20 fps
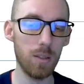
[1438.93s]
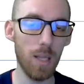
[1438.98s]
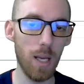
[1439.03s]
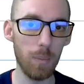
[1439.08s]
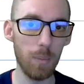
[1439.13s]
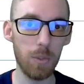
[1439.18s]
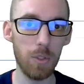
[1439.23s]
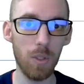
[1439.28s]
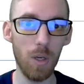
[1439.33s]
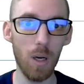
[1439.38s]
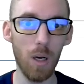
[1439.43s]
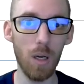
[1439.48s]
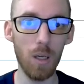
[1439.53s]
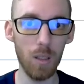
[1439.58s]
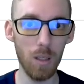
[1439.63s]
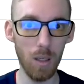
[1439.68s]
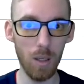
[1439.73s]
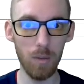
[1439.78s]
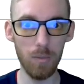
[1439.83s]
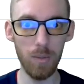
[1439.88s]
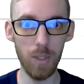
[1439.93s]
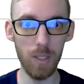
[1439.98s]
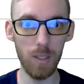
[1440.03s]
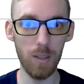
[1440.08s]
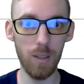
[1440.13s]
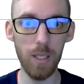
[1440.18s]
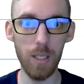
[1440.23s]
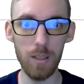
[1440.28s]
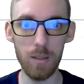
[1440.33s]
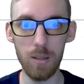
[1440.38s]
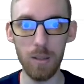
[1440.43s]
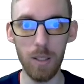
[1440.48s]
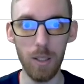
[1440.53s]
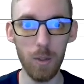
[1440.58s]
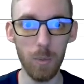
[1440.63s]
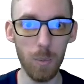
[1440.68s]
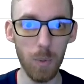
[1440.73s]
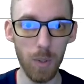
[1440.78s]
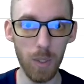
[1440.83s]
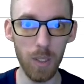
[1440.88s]
snapshot of the last
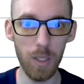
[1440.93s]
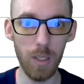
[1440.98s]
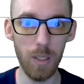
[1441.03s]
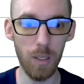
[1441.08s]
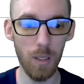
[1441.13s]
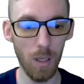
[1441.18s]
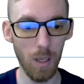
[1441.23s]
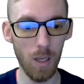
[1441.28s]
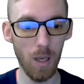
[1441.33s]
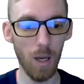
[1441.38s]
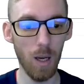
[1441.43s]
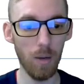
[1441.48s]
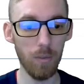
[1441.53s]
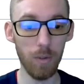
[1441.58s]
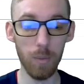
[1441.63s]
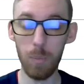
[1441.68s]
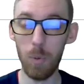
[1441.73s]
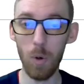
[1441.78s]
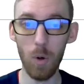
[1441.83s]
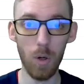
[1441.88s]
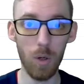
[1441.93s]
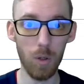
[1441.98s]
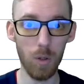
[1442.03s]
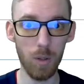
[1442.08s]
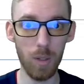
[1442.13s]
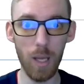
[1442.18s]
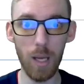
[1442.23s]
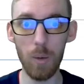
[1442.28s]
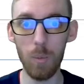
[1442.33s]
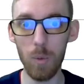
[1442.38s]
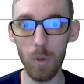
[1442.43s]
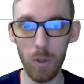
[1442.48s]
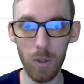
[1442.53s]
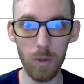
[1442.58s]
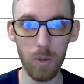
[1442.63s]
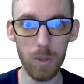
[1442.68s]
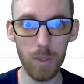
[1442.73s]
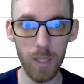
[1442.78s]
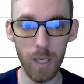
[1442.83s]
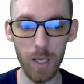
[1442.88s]
layer printed of the part that
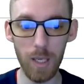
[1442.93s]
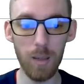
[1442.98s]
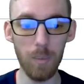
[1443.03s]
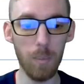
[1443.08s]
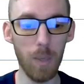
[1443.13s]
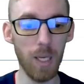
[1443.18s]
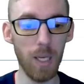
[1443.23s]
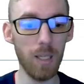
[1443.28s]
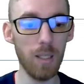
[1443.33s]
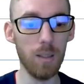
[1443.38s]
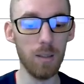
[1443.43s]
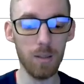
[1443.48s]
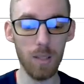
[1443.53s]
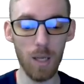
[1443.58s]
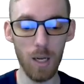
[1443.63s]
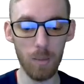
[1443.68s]
we're making a